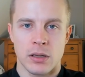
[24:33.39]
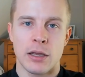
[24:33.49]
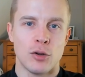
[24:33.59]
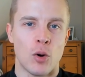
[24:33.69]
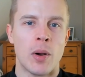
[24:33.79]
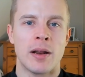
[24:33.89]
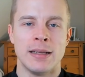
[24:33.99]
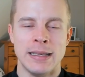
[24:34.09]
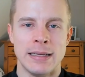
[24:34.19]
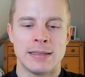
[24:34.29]
You don't want to
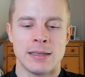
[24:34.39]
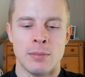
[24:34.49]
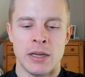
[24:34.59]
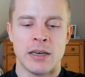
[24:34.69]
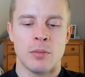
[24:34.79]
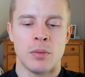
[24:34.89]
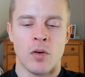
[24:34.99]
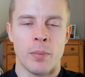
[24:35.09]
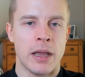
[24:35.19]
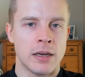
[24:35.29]
eat immediately before
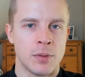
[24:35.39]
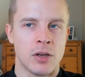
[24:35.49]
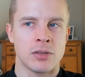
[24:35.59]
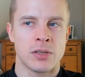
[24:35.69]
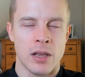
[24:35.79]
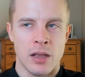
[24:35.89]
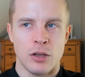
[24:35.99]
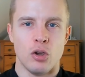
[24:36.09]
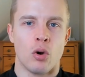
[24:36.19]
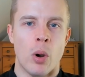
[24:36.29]
bed because
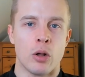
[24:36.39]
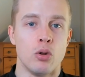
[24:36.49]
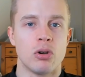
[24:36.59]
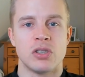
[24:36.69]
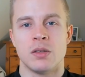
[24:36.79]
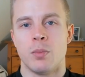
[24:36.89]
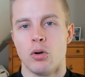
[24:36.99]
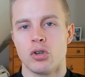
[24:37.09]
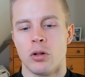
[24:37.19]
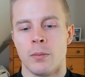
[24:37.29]
your uh, glucose
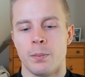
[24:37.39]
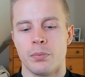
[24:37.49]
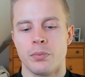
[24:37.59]
disposal